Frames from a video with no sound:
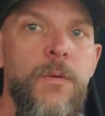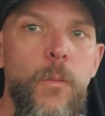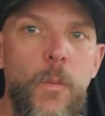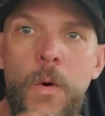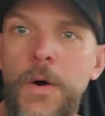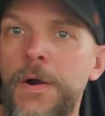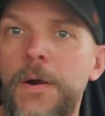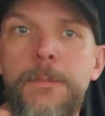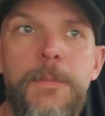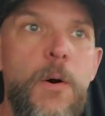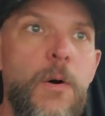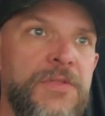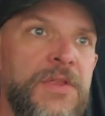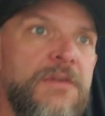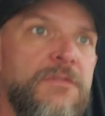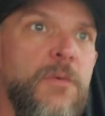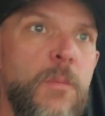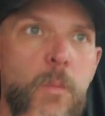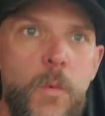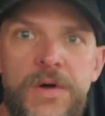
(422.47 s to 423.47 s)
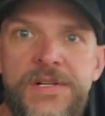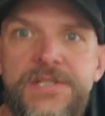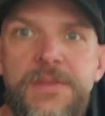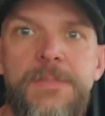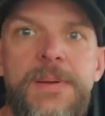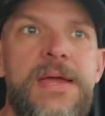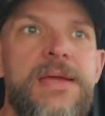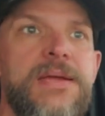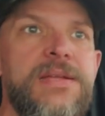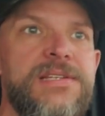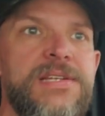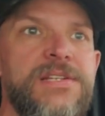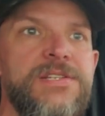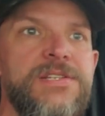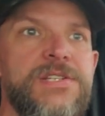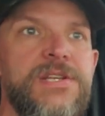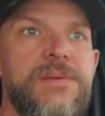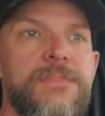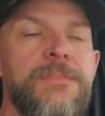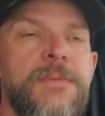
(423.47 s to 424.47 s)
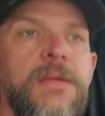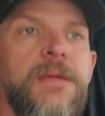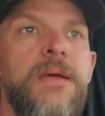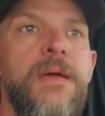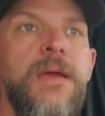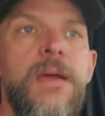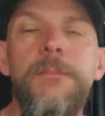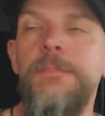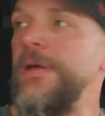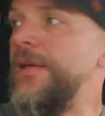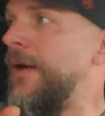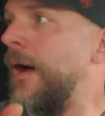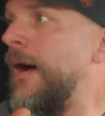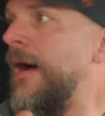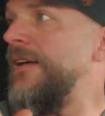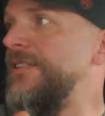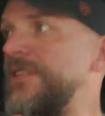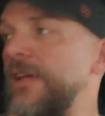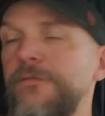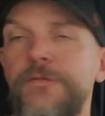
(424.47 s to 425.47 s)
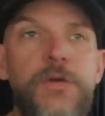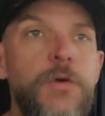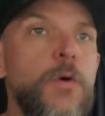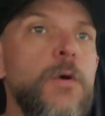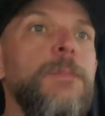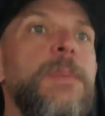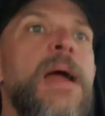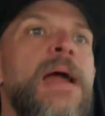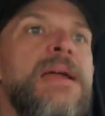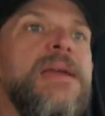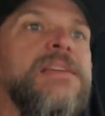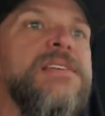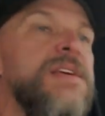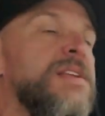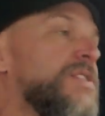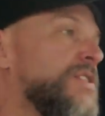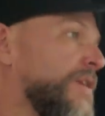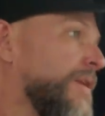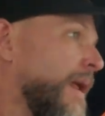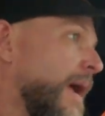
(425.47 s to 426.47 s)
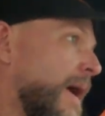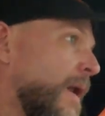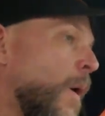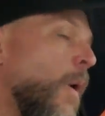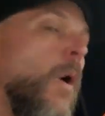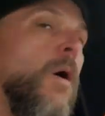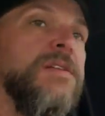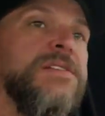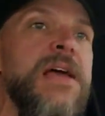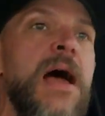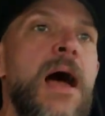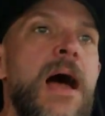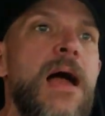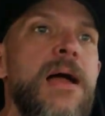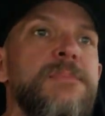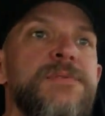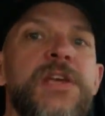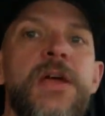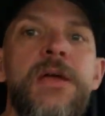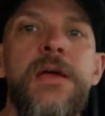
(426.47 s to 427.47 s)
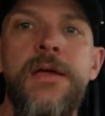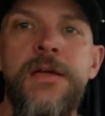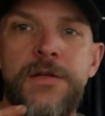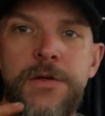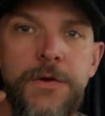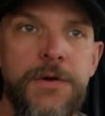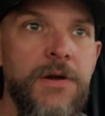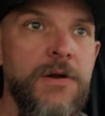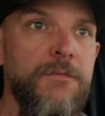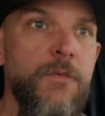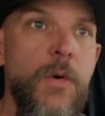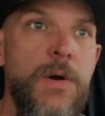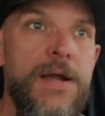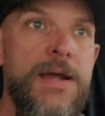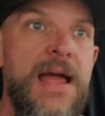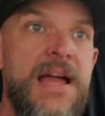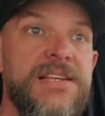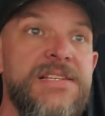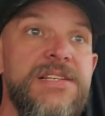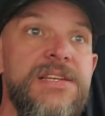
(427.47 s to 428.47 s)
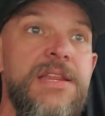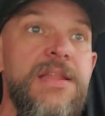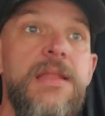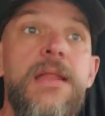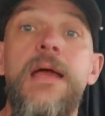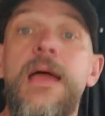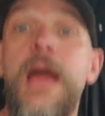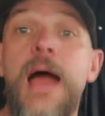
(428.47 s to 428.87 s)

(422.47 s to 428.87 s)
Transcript: One or both of them wasn't paying attention. Because if you were paying attention at all times, you can avoid an accident.